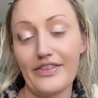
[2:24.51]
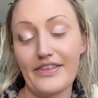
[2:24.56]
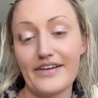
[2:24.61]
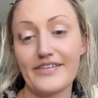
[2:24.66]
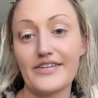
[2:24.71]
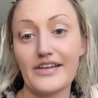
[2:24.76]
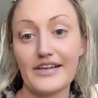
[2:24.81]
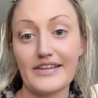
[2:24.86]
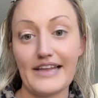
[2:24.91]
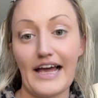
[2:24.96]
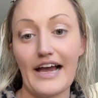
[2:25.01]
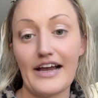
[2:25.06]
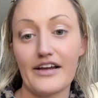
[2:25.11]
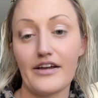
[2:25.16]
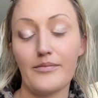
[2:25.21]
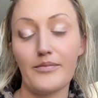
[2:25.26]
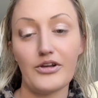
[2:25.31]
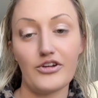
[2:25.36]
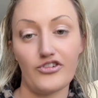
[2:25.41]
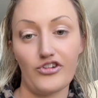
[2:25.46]
Things like that
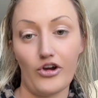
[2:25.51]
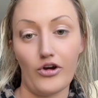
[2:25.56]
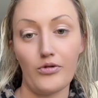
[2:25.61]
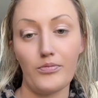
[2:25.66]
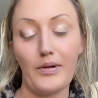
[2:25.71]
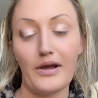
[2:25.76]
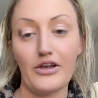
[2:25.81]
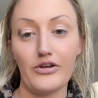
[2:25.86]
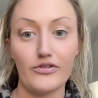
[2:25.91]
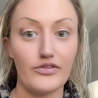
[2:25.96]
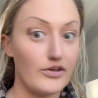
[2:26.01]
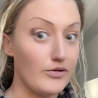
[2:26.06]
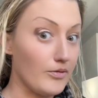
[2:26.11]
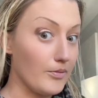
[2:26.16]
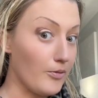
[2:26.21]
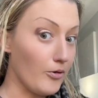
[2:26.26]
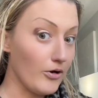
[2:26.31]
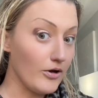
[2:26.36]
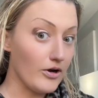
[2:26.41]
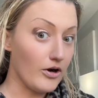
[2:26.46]
can be shown by using
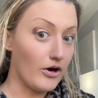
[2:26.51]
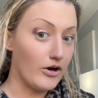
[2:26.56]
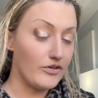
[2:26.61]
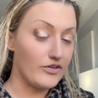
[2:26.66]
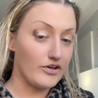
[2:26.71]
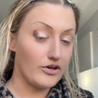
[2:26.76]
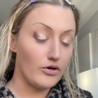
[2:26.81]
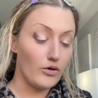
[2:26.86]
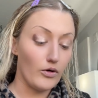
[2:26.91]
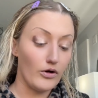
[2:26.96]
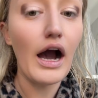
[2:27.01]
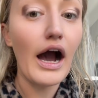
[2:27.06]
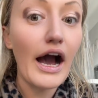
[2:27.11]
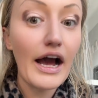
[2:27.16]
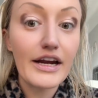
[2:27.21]
report cards in court.